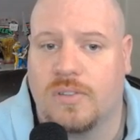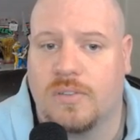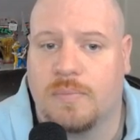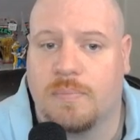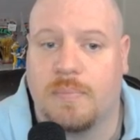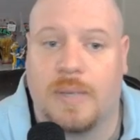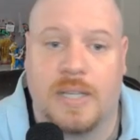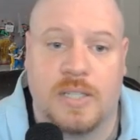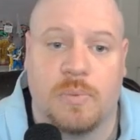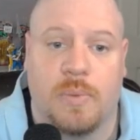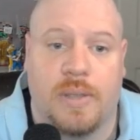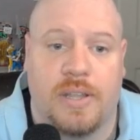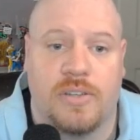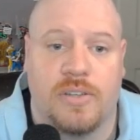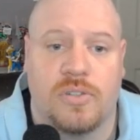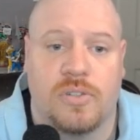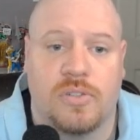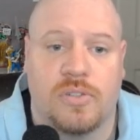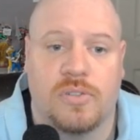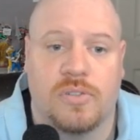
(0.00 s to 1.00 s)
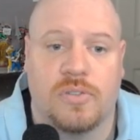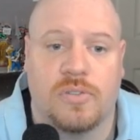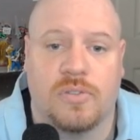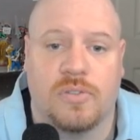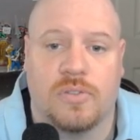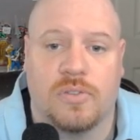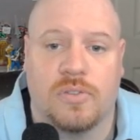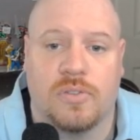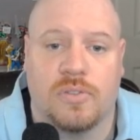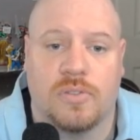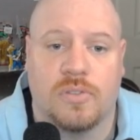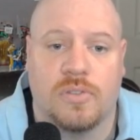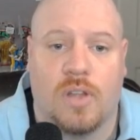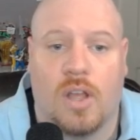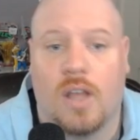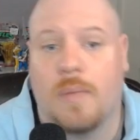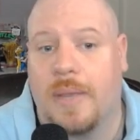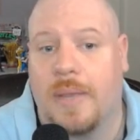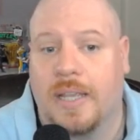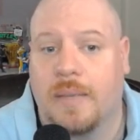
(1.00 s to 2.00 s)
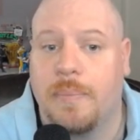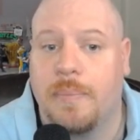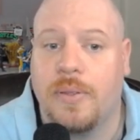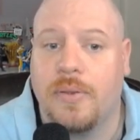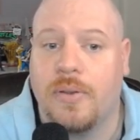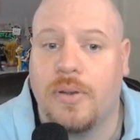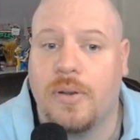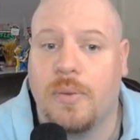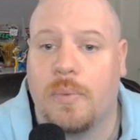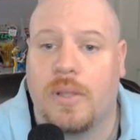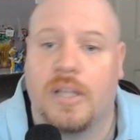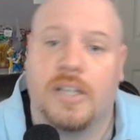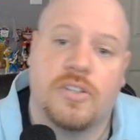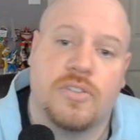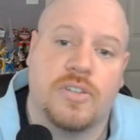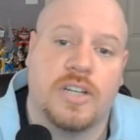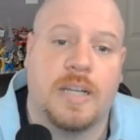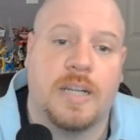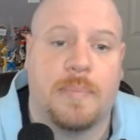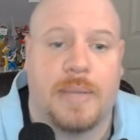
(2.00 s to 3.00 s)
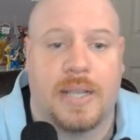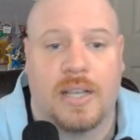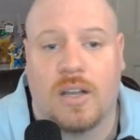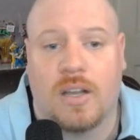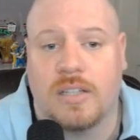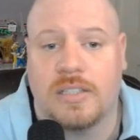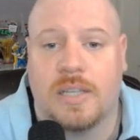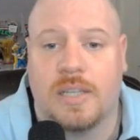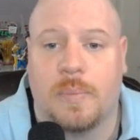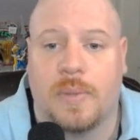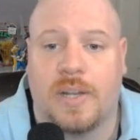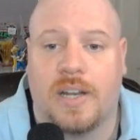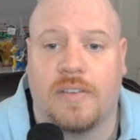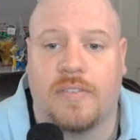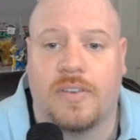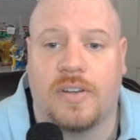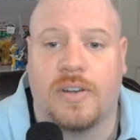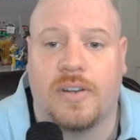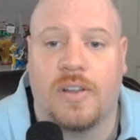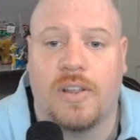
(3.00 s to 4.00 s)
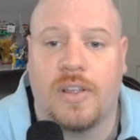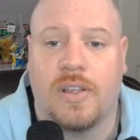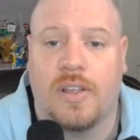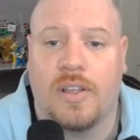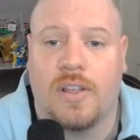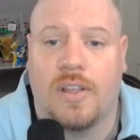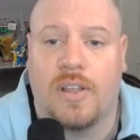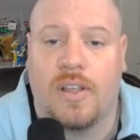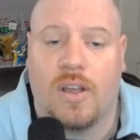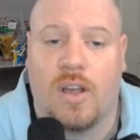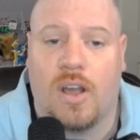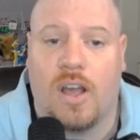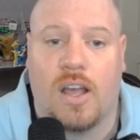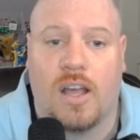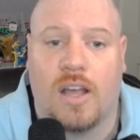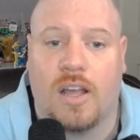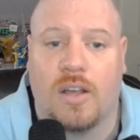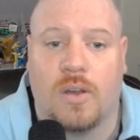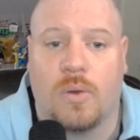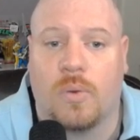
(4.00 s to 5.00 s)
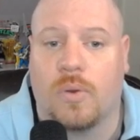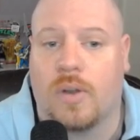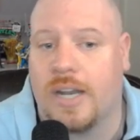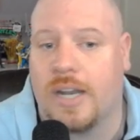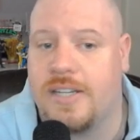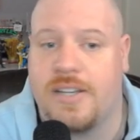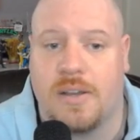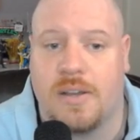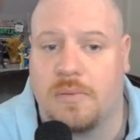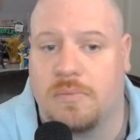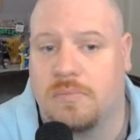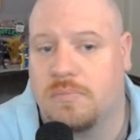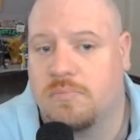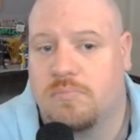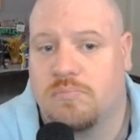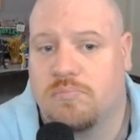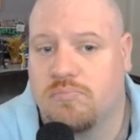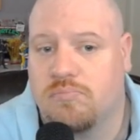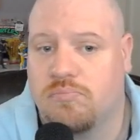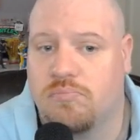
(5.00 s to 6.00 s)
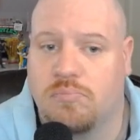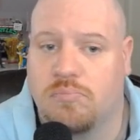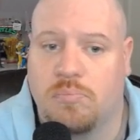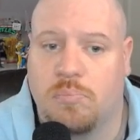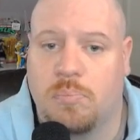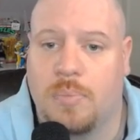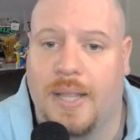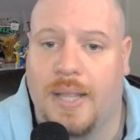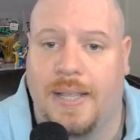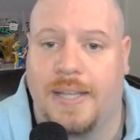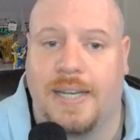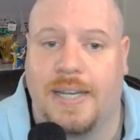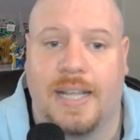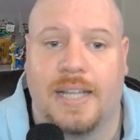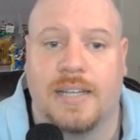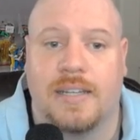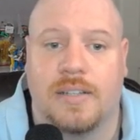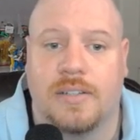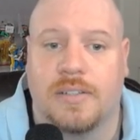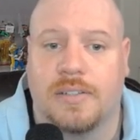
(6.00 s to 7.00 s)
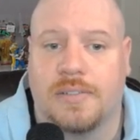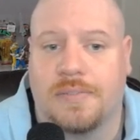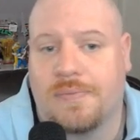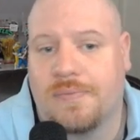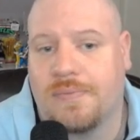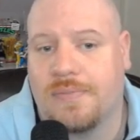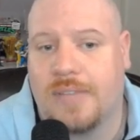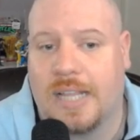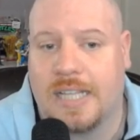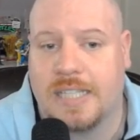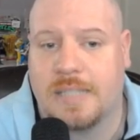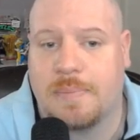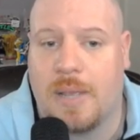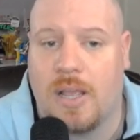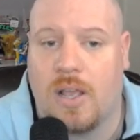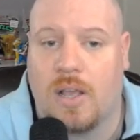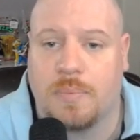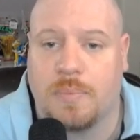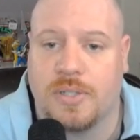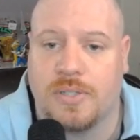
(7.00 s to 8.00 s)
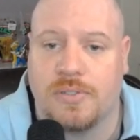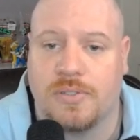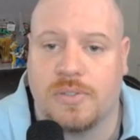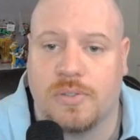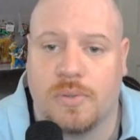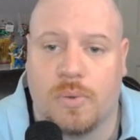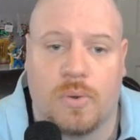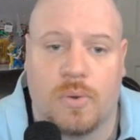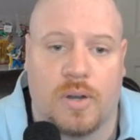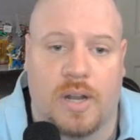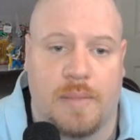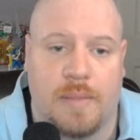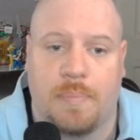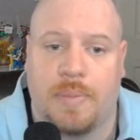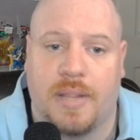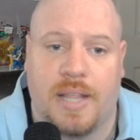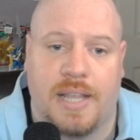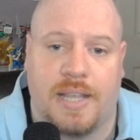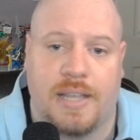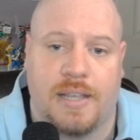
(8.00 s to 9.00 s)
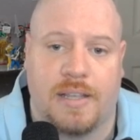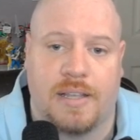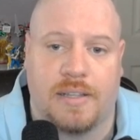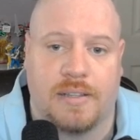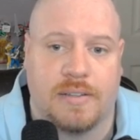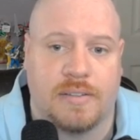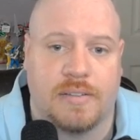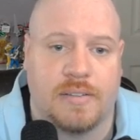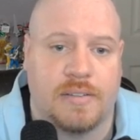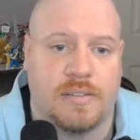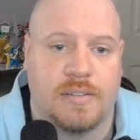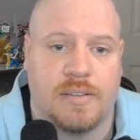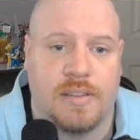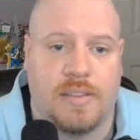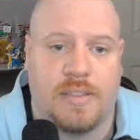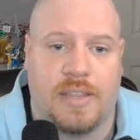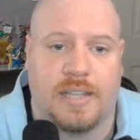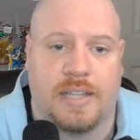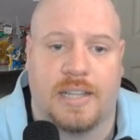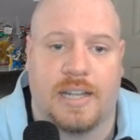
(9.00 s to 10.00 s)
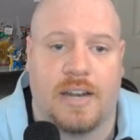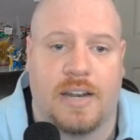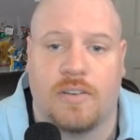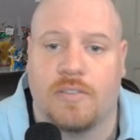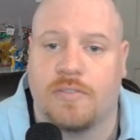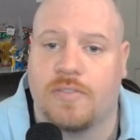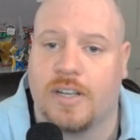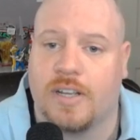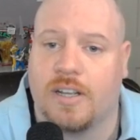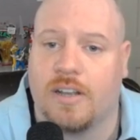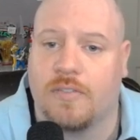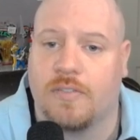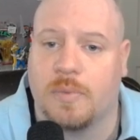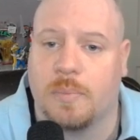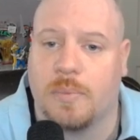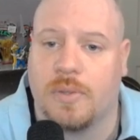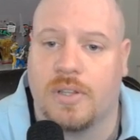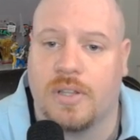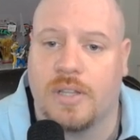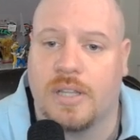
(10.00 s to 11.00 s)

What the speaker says: my Switch on my computer while I stream, make content, whatever, or I don't play it in handheld. That's my options. Or I play a thing that I don't find comfortable.